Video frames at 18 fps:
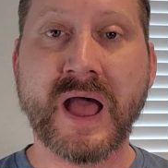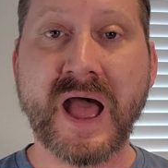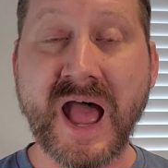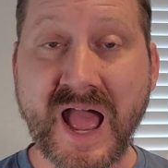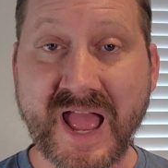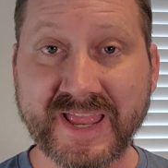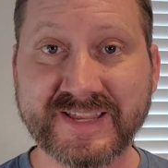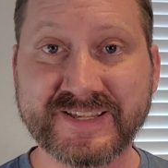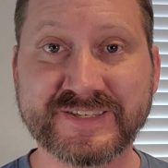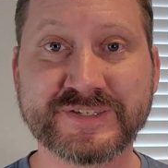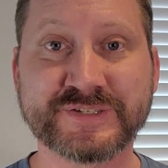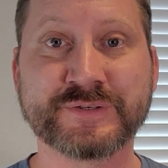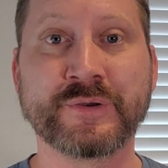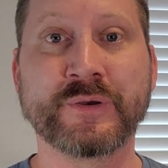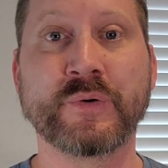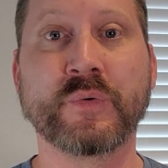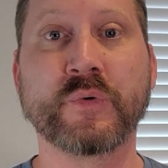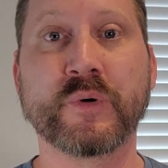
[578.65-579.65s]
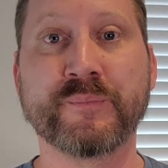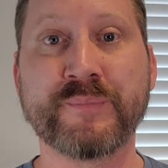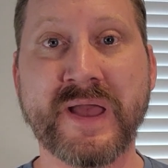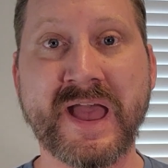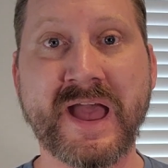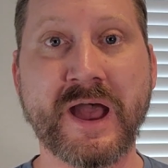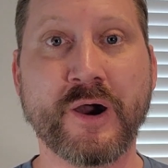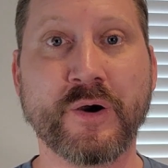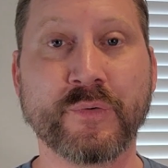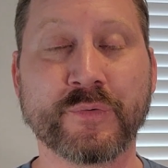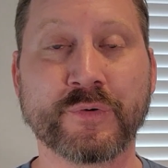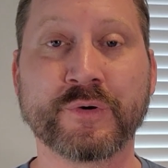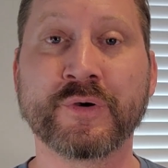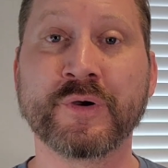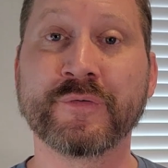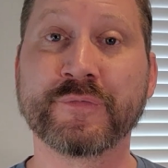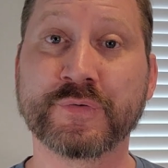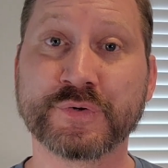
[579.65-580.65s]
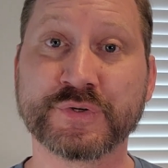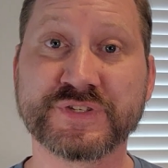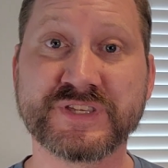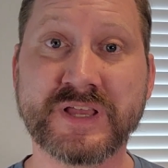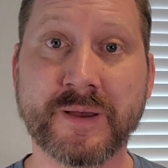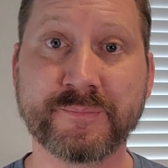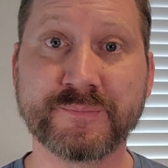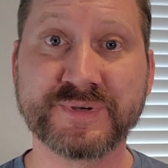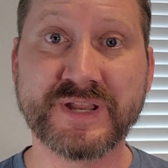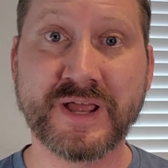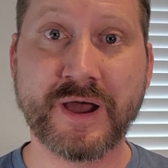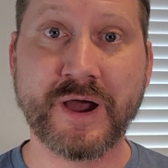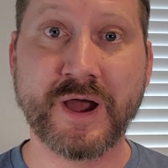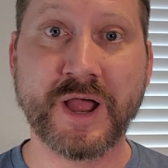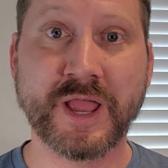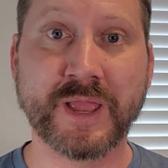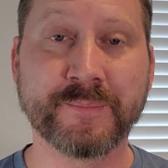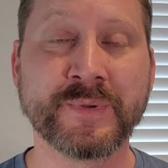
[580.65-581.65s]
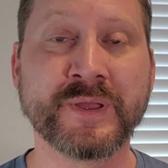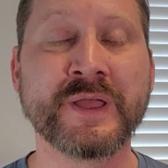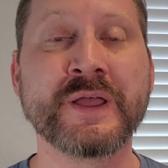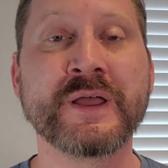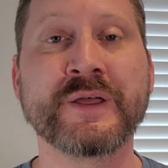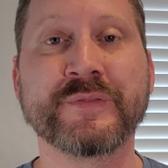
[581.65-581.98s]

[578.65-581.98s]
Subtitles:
ice or power for some time,